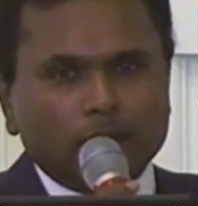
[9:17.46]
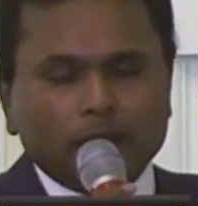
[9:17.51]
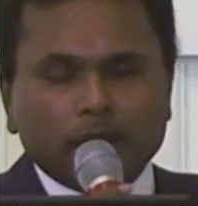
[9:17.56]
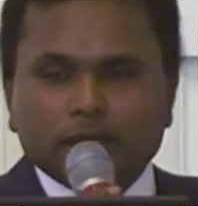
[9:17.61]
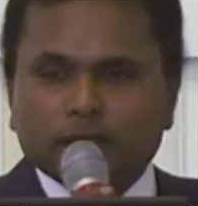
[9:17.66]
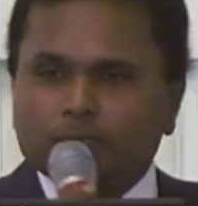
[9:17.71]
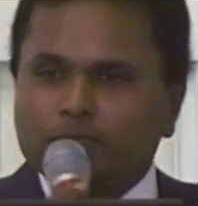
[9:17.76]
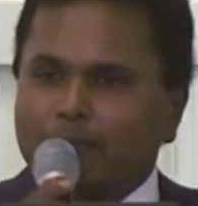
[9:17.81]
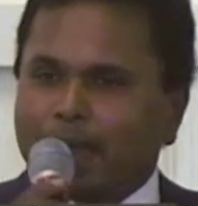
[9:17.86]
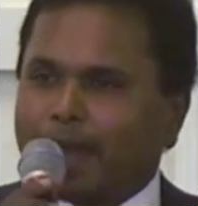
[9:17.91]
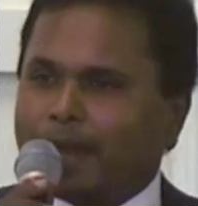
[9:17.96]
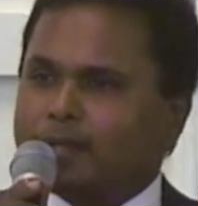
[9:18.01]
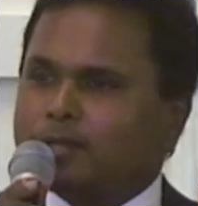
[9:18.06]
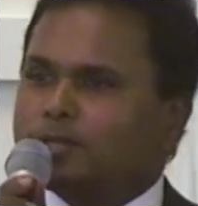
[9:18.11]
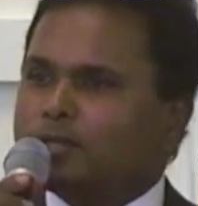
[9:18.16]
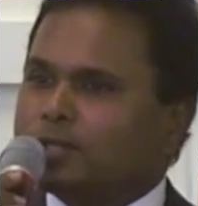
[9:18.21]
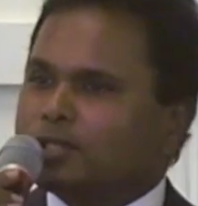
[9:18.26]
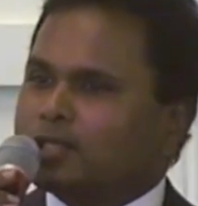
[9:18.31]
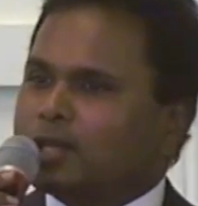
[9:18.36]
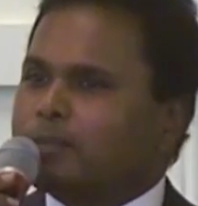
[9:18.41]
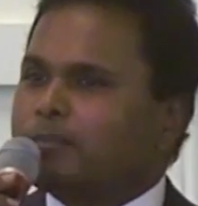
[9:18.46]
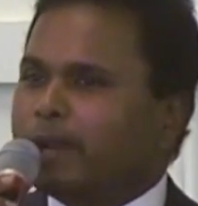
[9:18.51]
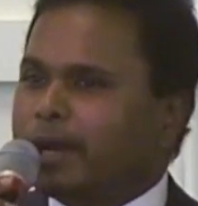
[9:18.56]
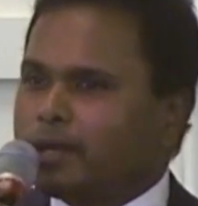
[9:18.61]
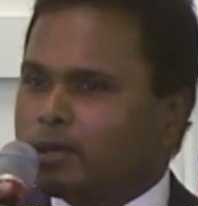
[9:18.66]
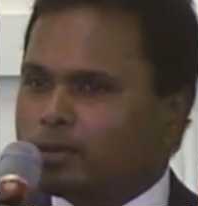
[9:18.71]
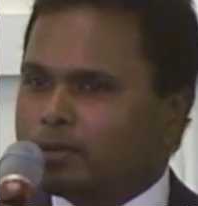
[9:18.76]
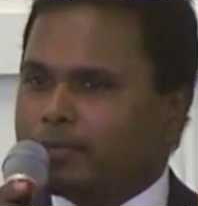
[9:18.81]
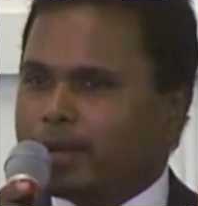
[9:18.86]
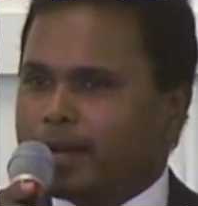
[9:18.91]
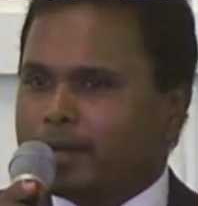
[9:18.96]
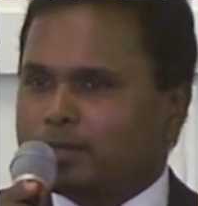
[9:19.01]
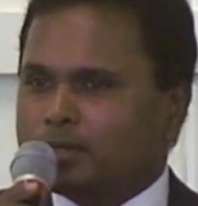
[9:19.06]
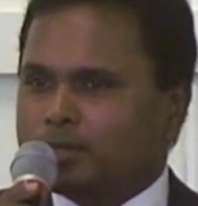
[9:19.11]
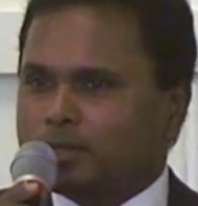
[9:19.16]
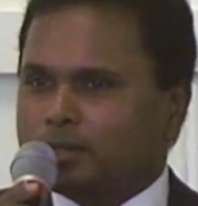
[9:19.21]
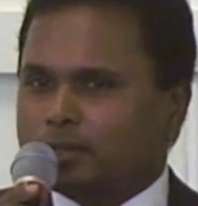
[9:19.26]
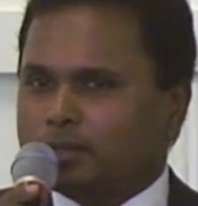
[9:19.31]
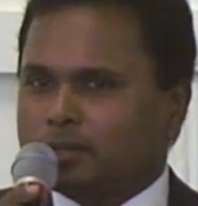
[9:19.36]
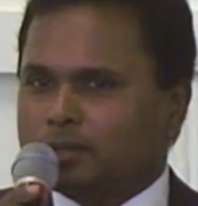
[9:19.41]
Because managers are
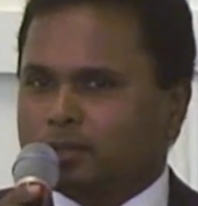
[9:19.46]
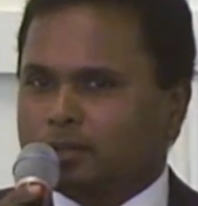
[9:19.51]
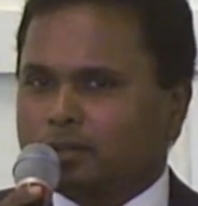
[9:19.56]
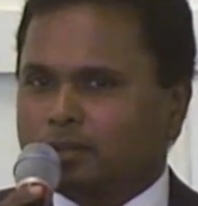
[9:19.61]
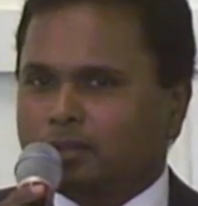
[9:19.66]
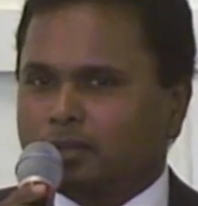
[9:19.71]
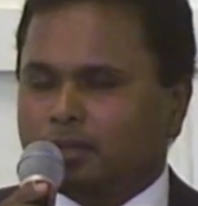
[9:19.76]
micromanagers.